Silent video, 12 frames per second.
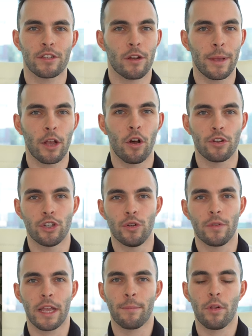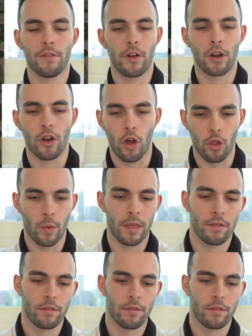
It's gonna be called June Lake Boulevard all the way